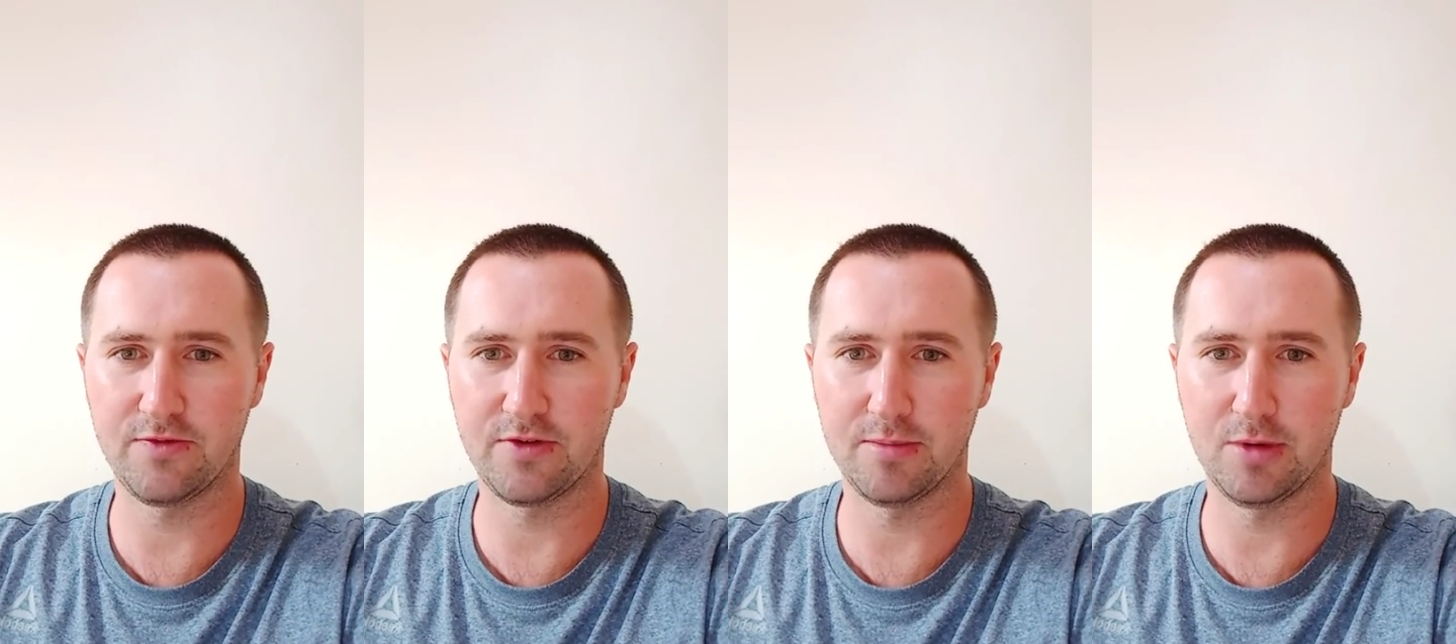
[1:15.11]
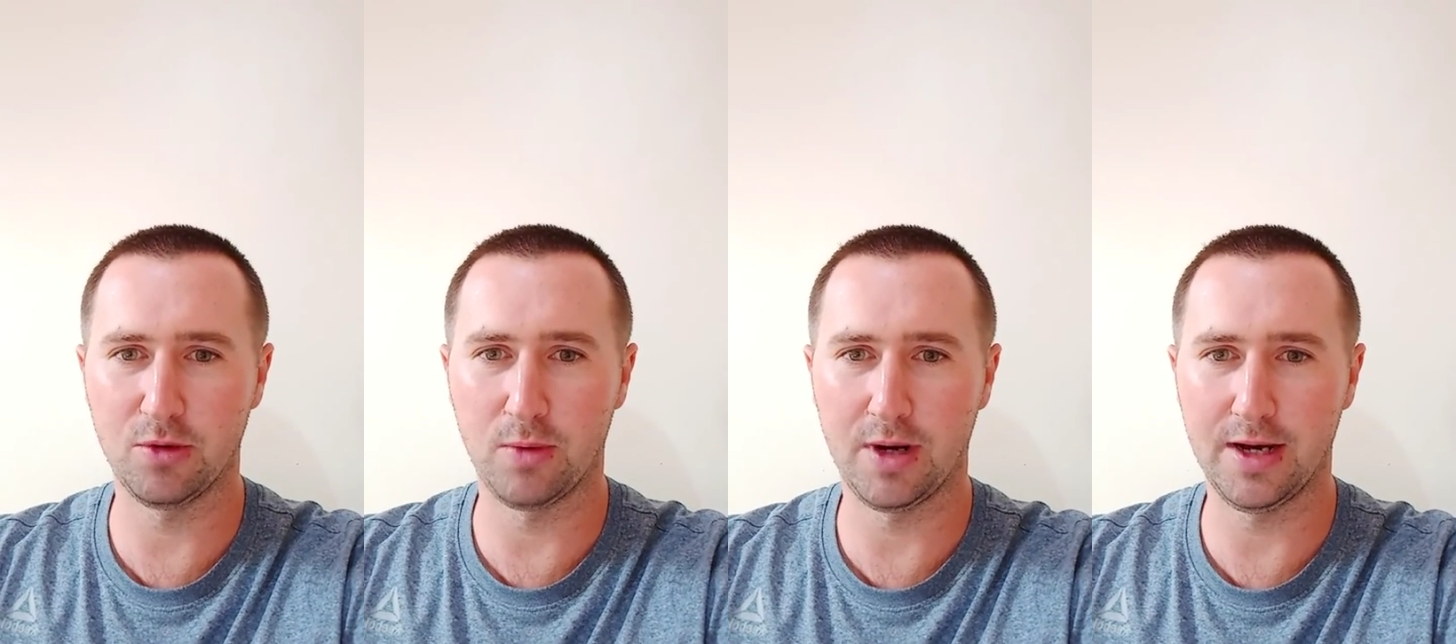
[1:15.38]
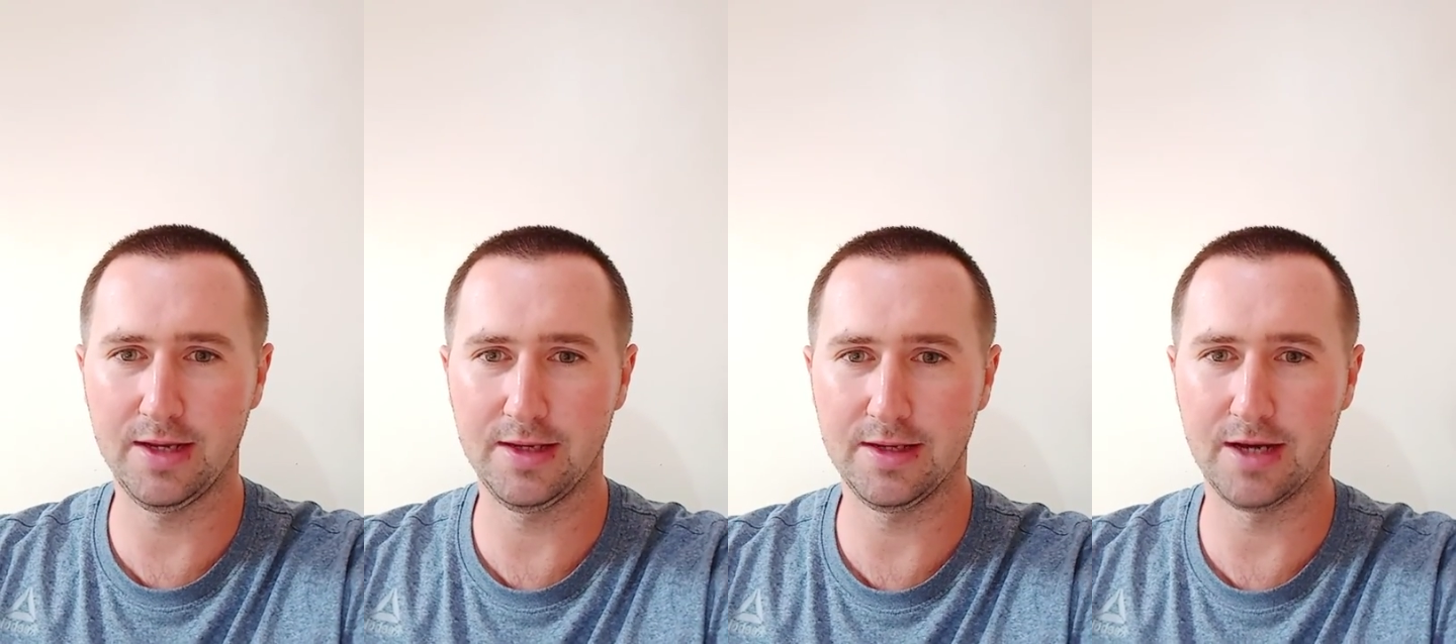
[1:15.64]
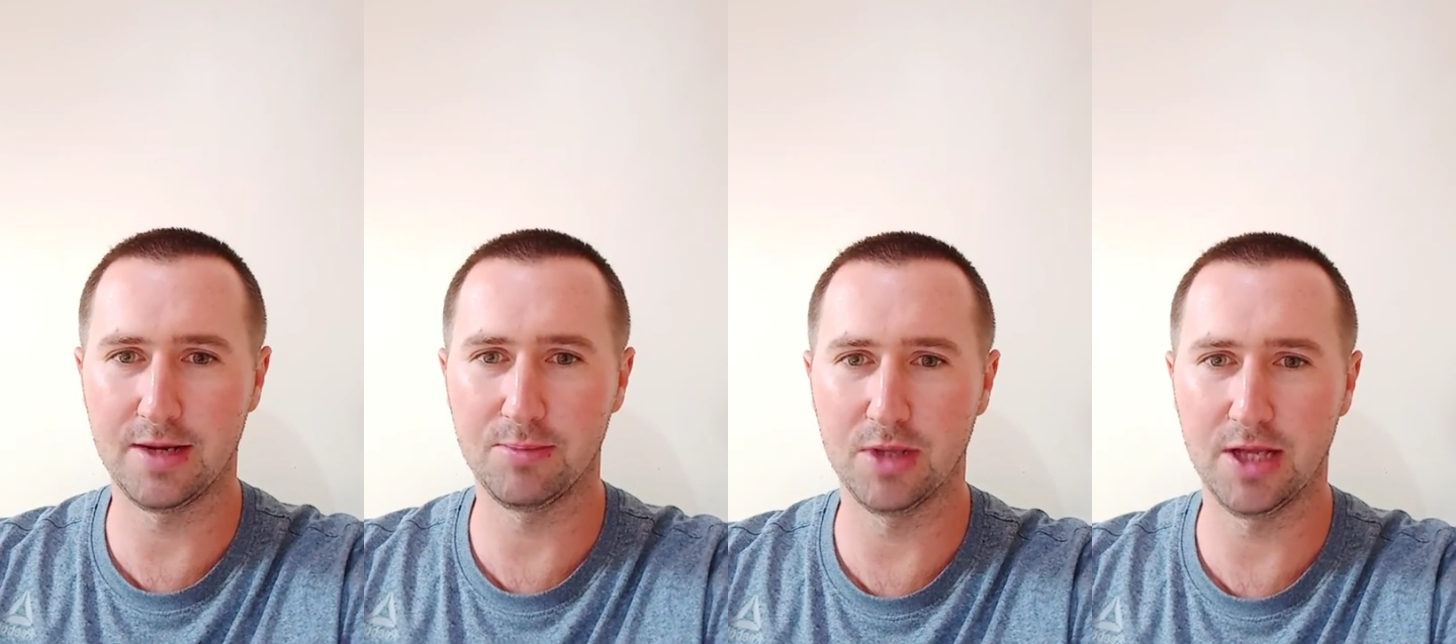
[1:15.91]
from Hawaii.
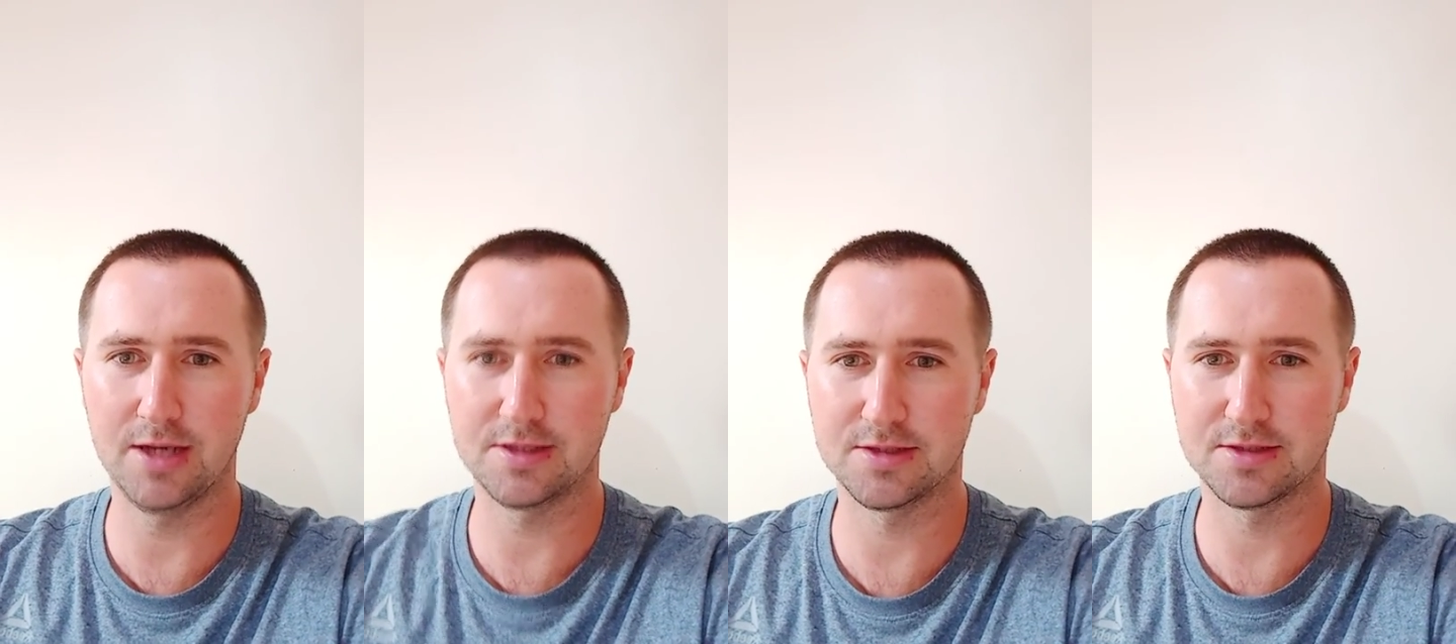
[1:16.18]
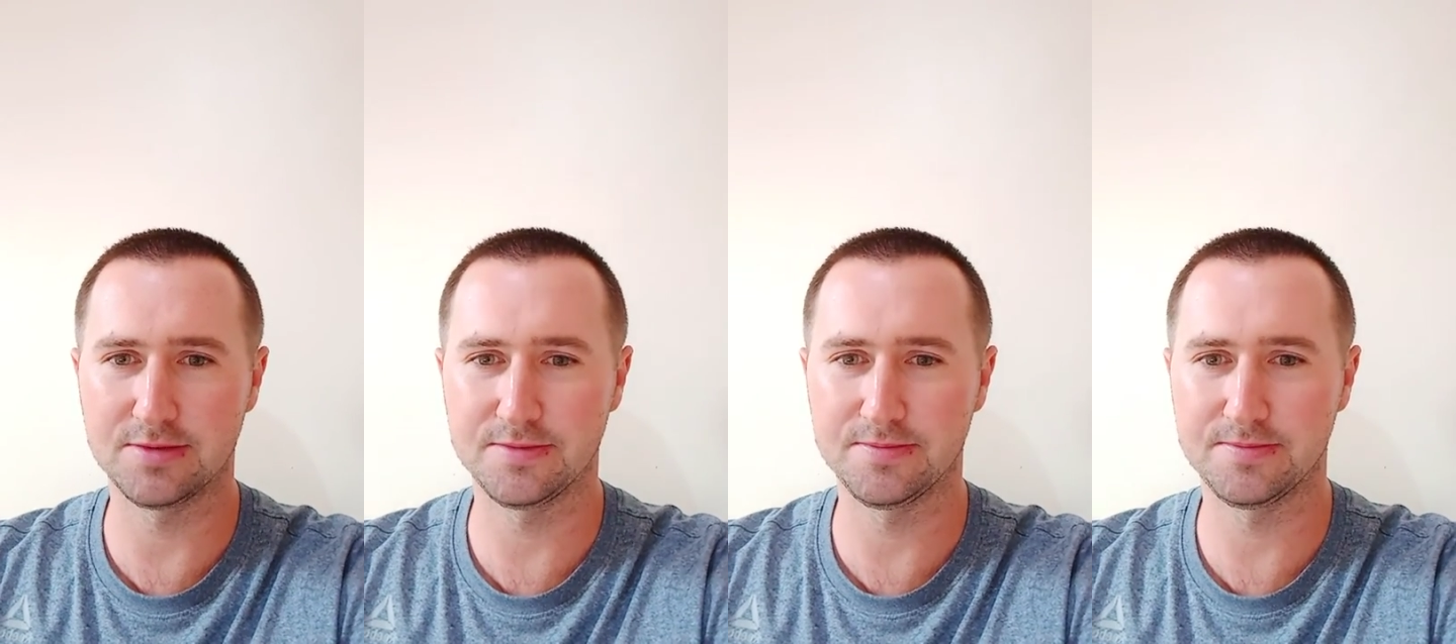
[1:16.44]
God bless.